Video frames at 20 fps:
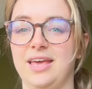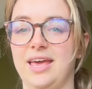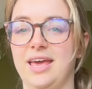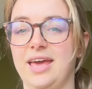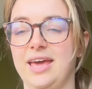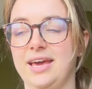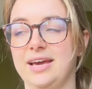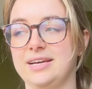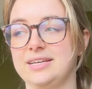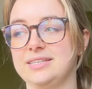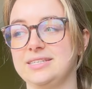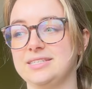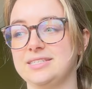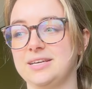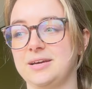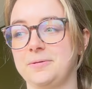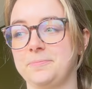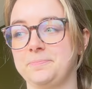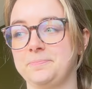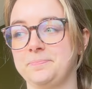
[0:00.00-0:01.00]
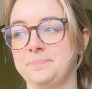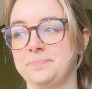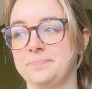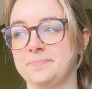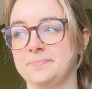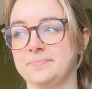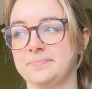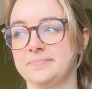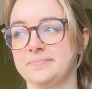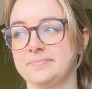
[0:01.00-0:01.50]
And
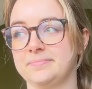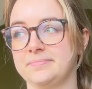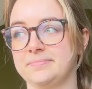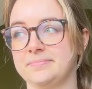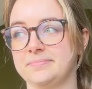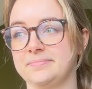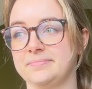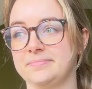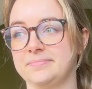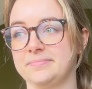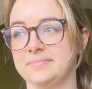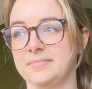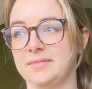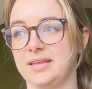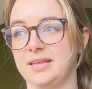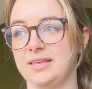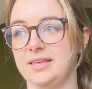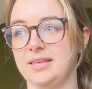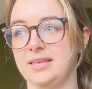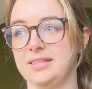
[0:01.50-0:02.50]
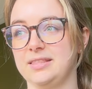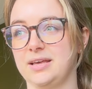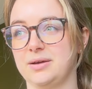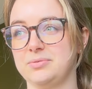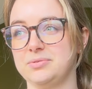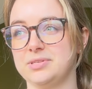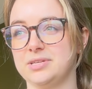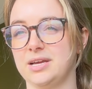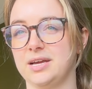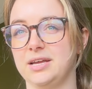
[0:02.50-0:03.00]
that
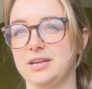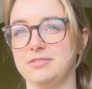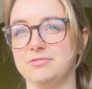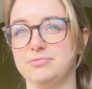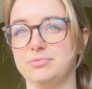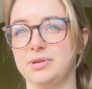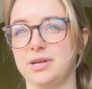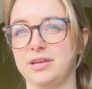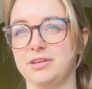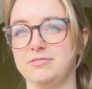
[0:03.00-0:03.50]
was kind of when